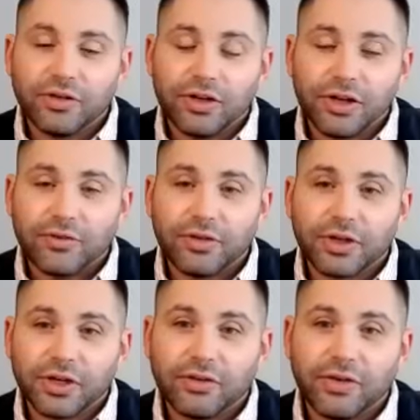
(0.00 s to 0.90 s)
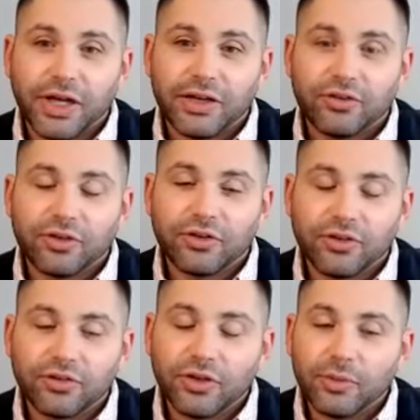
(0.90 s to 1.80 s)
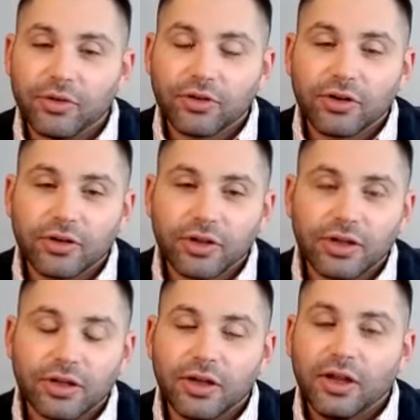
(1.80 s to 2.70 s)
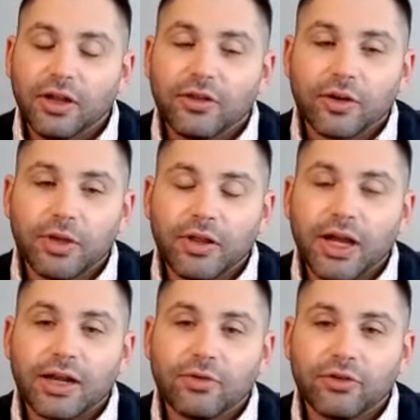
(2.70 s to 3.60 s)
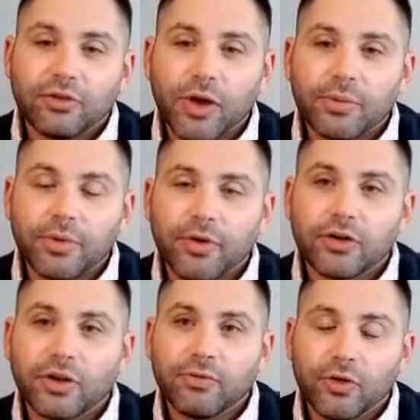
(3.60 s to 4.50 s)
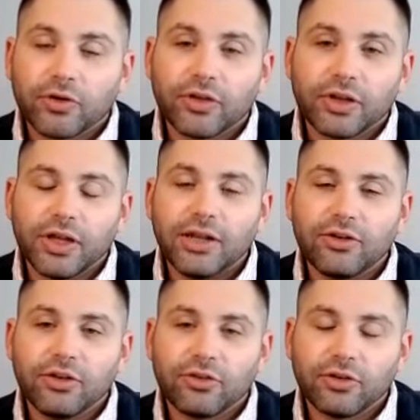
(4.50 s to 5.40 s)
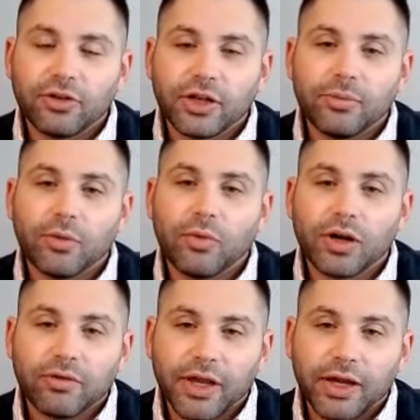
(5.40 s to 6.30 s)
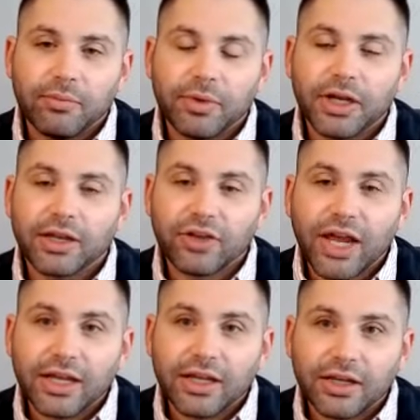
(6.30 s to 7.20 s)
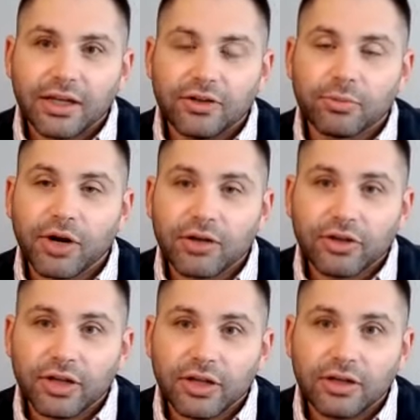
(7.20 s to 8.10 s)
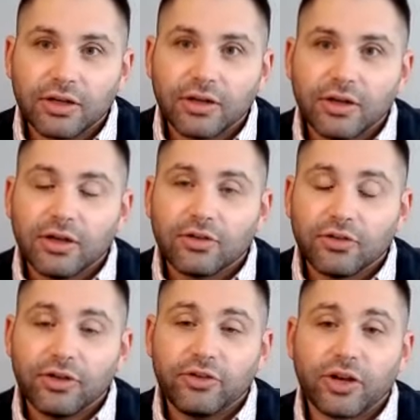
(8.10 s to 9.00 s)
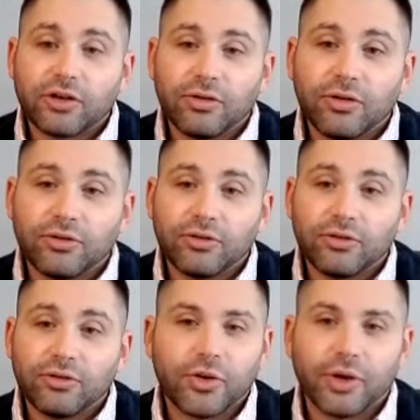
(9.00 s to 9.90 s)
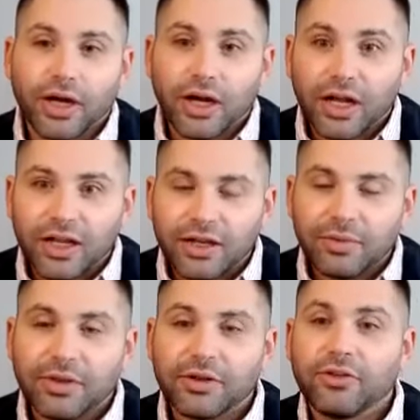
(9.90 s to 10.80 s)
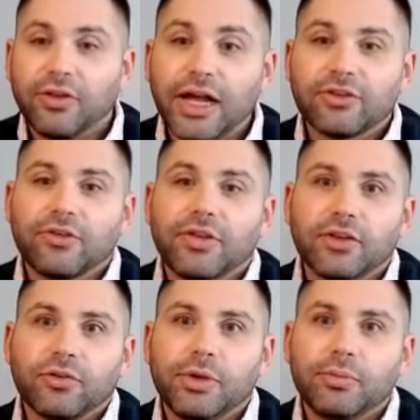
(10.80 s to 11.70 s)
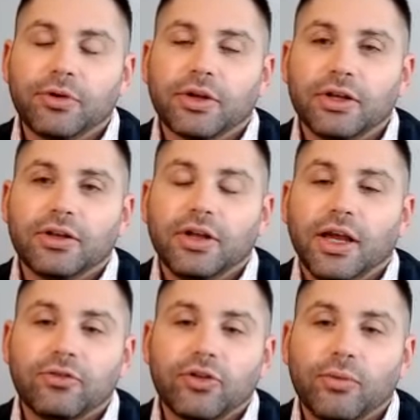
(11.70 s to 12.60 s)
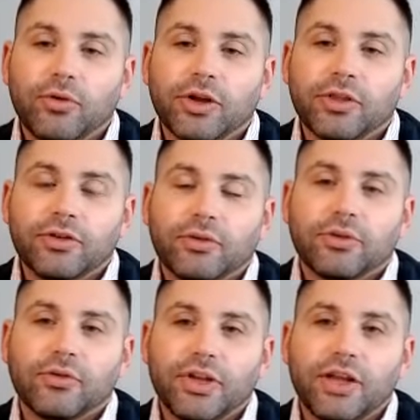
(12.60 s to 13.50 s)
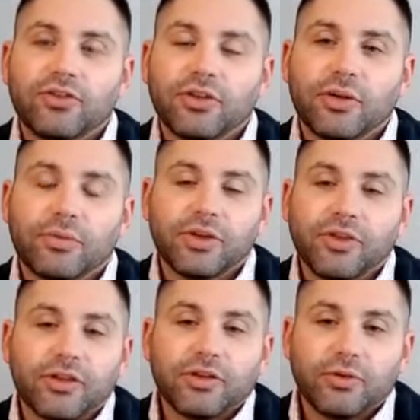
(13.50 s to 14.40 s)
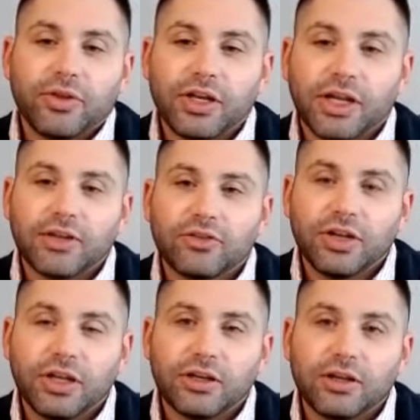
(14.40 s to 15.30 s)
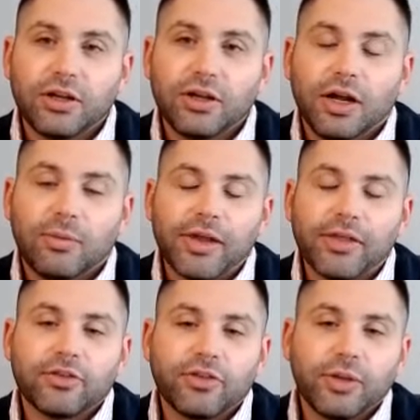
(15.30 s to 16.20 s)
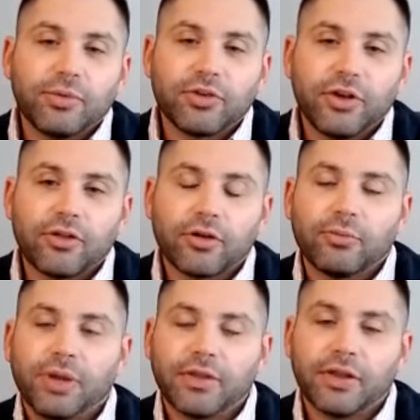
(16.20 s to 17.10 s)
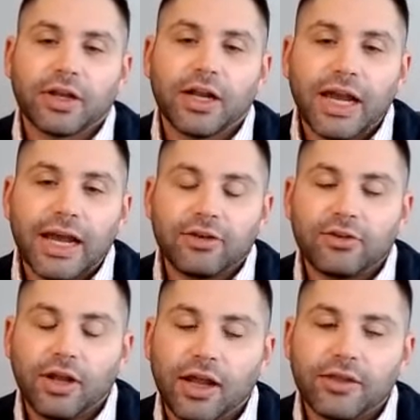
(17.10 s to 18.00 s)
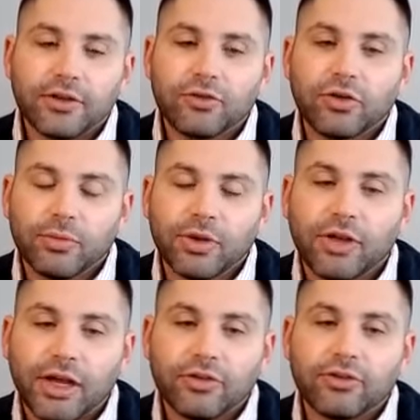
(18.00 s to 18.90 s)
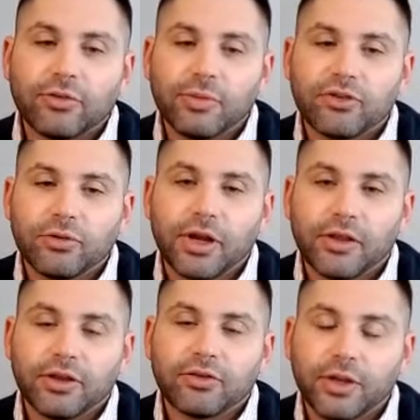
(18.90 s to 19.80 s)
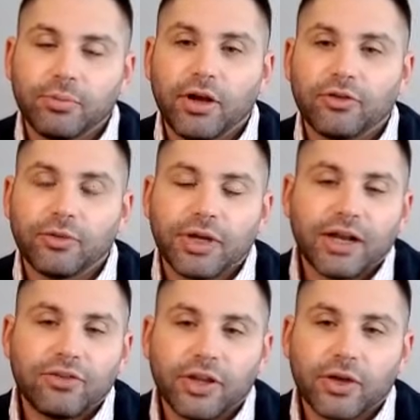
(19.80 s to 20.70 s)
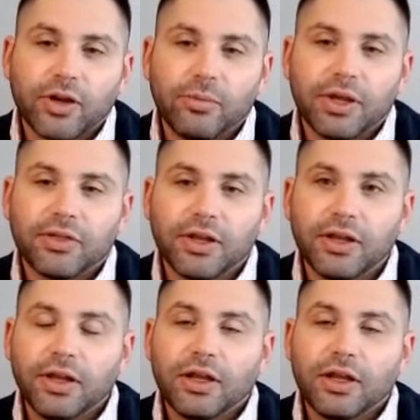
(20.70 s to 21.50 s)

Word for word: definitely good advice because it's i mean certainly there can be a lot of reasons why people have a hard time focusing adhd certainly can be one of them but anxiety depression just in yes. general too much going on i mean there's lots of things that people can have trouble with in terms of attention that really has nothing to do with adhd um, i think totally. sleep is another big thing to kind of add i think the nutrition makes a lot of sense you mentioned but i think sleep also i mean i see that quite a bit that